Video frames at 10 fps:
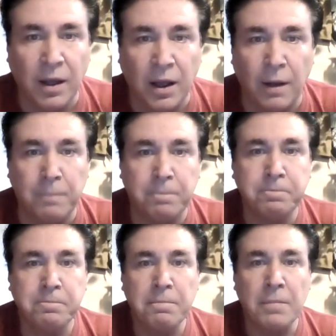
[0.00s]

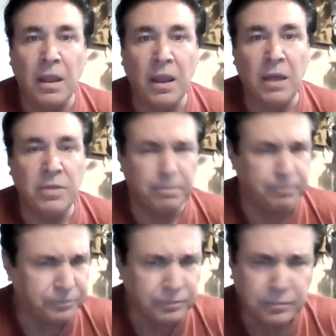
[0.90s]
And
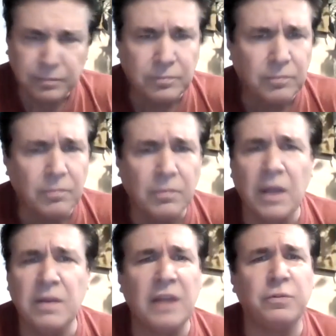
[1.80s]

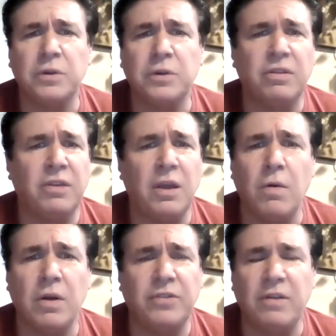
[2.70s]
that's what the thing
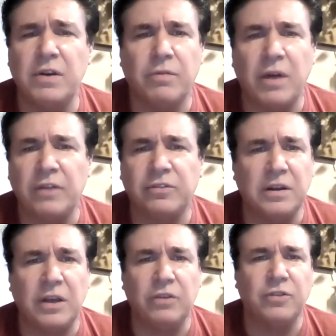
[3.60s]
was even in
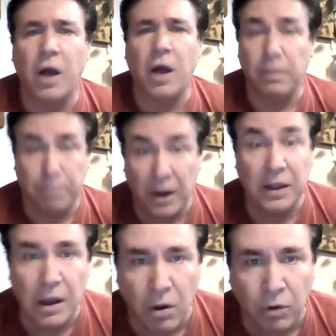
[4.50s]
wrestling. They used to call it
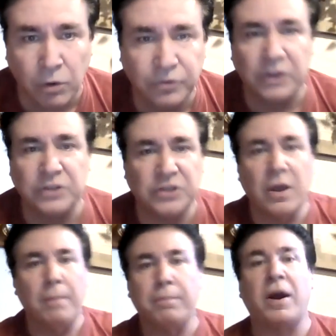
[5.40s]
breaking holds. You could just
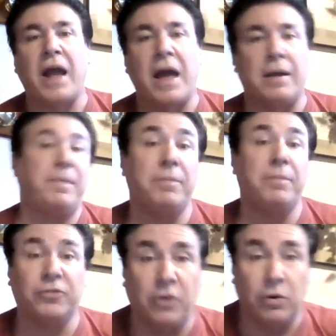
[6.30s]
break out of
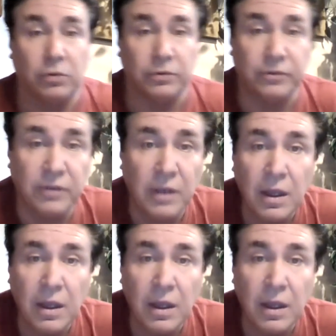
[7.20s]
people's holds.